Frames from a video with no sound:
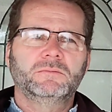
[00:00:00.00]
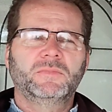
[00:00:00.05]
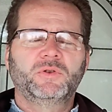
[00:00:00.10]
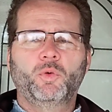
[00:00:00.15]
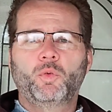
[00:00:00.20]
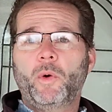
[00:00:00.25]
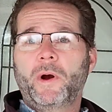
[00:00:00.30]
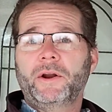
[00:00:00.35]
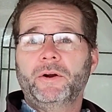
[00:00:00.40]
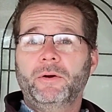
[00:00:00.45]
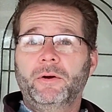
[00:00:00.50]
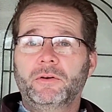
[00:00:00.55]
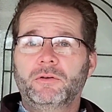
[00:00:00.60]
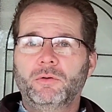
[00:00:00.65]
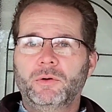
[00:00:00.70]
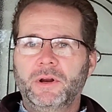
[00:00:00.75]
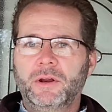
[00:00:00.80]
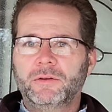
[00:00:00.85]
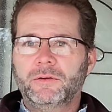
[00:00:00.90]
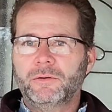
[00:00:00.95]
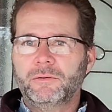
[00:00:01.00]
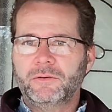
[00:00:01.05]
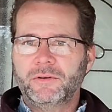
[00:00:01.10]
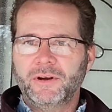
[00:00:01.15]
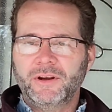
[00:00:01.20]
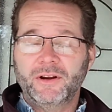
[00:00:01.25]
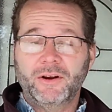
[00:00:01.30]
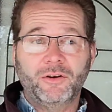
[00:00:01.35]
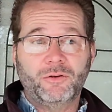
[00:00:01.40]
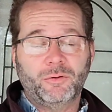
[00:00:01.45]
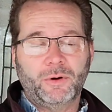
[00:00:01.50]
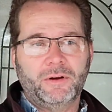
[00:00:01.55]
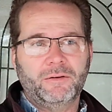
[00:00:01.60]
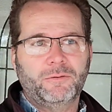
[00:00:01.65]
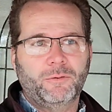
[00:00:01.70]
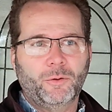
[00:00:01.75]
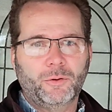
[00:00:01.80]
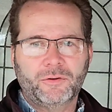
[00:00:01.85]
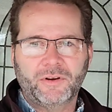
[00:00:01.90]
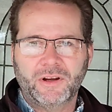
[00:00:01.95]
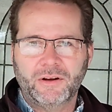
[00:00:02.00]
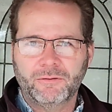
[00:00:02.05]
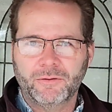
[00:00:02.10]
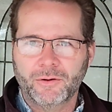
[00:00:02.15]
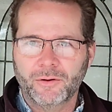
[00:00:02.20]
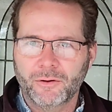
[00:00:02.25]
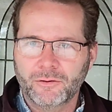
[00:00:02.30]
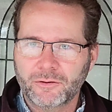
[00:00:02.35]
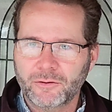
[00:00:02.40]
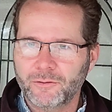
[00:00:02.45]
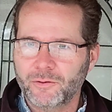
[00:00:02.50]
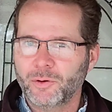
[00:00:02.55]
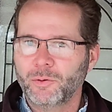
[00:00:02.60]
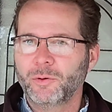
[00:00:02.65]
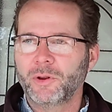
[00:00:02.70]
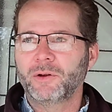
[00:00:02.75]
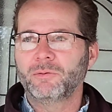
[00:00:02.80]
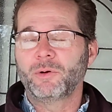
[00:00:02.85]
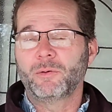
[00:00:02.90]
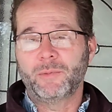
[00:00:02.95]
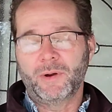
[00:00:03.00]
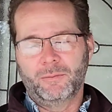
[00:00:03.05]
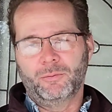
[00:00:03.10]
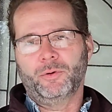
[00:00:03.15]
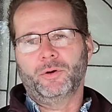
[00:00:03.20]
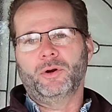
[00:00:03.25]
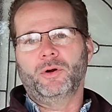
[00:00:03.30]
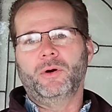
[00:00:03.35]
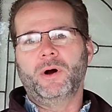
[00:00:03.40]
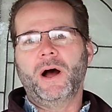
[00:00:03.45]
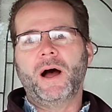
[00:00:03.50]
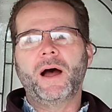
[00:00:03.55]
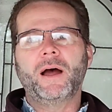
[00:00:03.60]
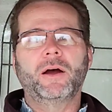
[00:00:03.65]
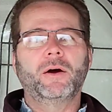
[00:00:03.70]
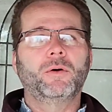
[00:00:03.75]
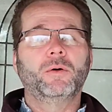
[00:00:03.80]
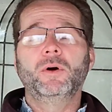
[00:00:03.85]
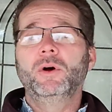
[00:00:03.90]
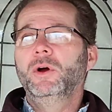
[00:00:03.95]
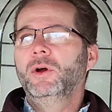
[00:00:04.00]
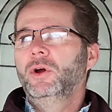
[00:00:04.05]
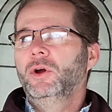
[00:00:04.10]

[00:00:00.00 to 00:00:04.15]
The winter of 2013 and 2014, for those of you that remember in Ohio,